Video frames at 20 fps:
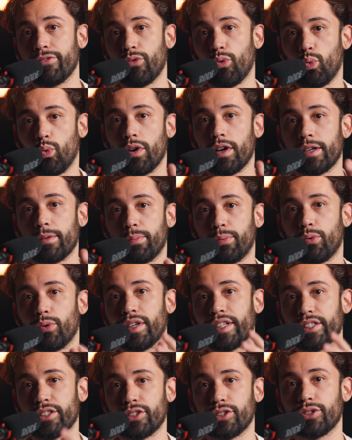
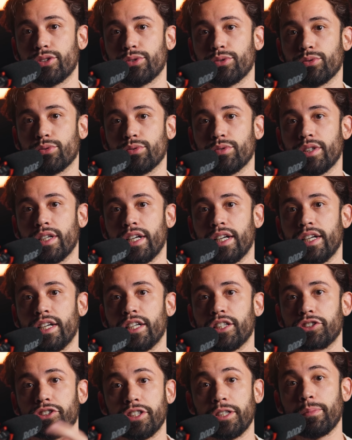1.2
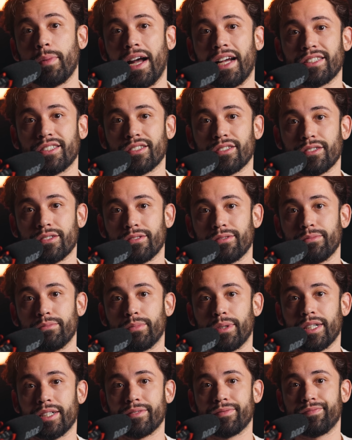G Master,
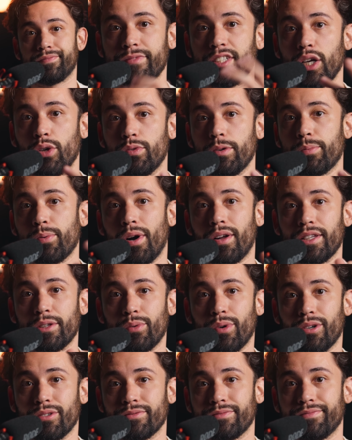but we probably
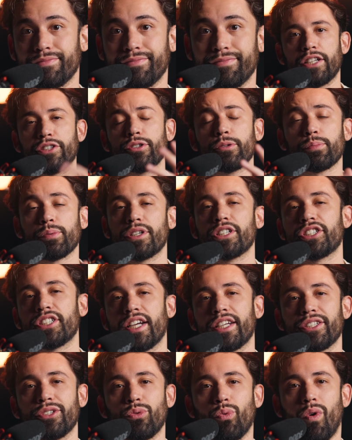won't. I do
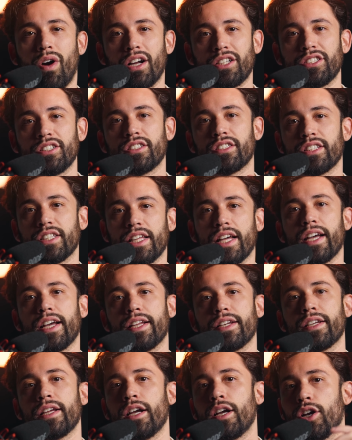appreciate you watching to the
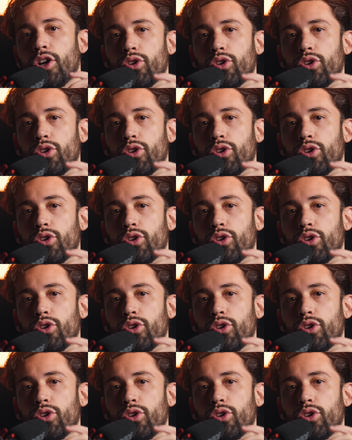end.